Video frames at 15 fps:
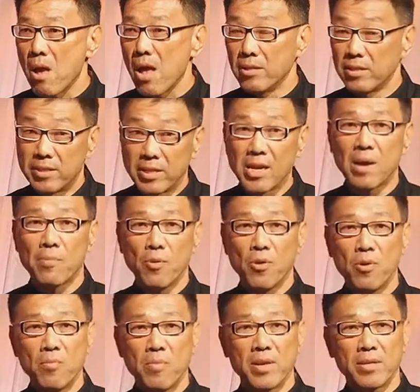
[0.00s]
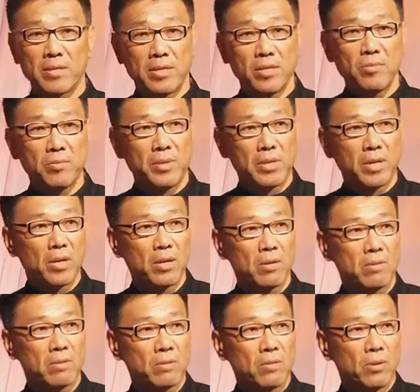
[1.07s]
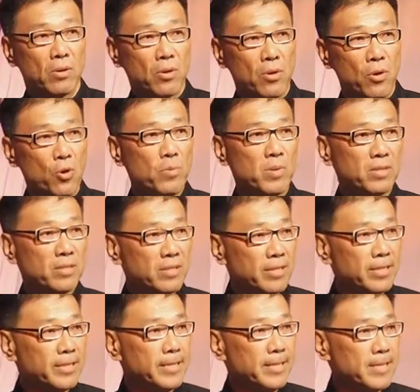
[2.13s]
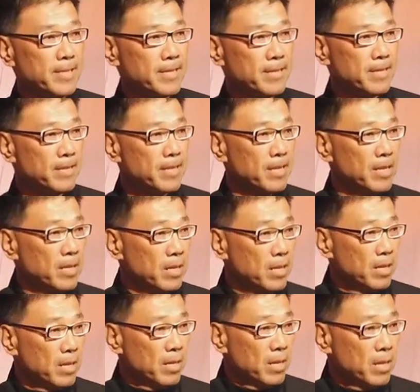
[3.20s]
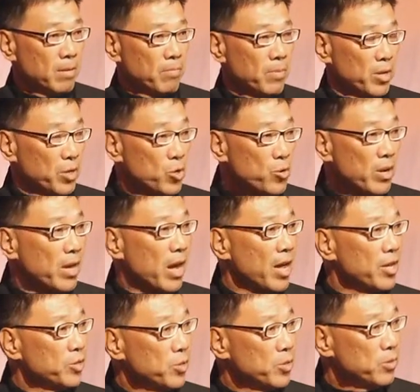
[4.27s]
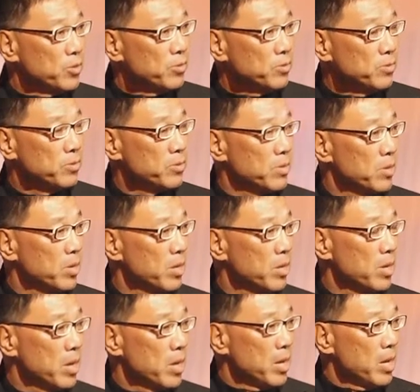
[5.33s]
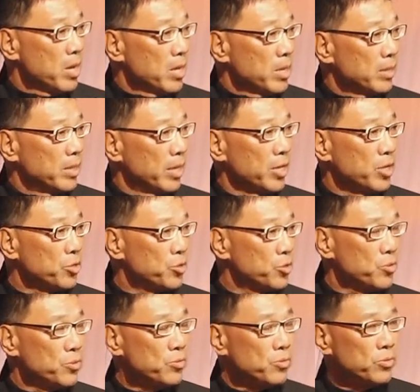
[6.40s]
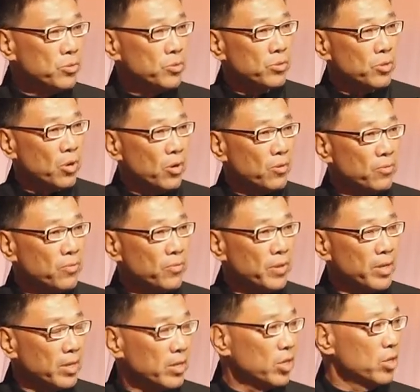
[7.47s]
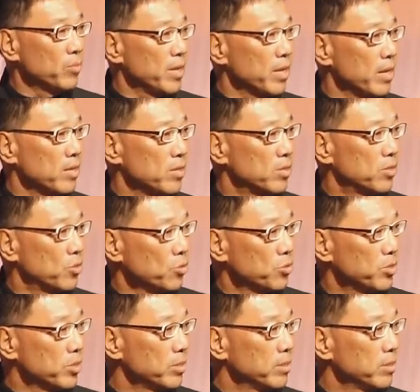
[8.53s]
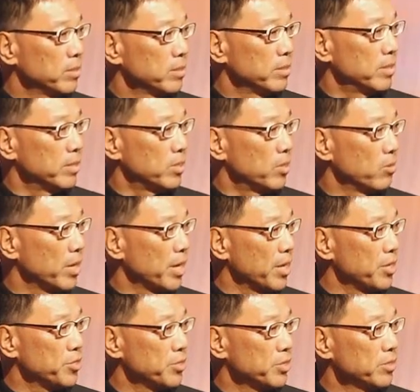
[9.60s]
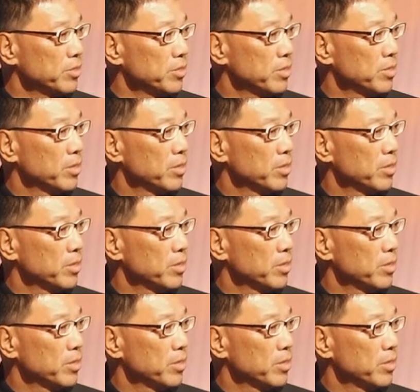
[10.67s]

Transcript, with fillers: and Singapore may still be a global city but you and I know the issues of economic and social dislocation,